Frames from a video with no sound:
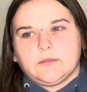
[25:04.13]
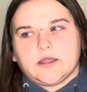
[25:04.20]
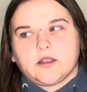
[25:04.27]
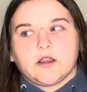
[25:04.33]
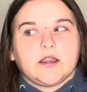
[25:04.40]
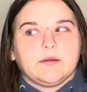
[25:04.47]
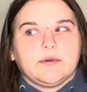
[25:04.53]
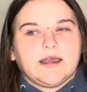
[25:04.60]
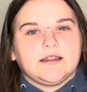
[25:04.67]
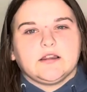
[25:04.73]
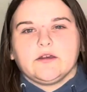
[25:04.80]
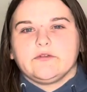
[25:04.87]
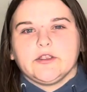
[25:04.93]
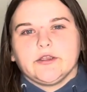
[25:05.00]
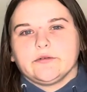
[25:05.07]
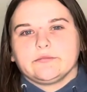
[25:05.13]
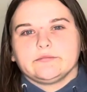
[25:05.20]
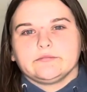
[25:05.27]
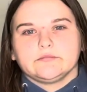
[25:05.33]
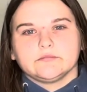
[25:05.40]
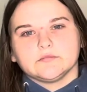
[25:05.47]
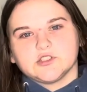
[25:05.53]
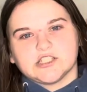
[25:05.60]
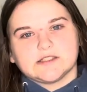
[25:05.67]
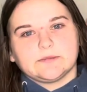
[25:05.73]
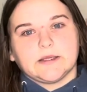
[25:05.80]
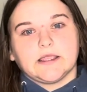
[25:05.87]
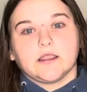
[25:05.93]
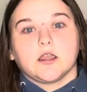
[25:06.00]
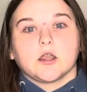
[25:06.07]
all right, bye, I love you. Just
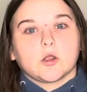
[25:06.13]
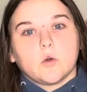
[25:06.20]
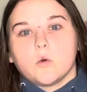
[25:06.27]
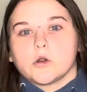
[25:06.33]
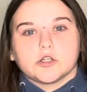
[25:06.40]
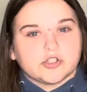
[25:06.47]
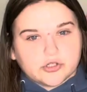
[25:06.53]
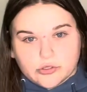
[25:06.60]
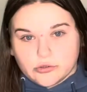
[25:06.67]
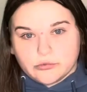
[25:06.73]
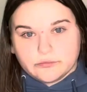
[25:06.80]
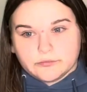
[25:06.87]
being cordial.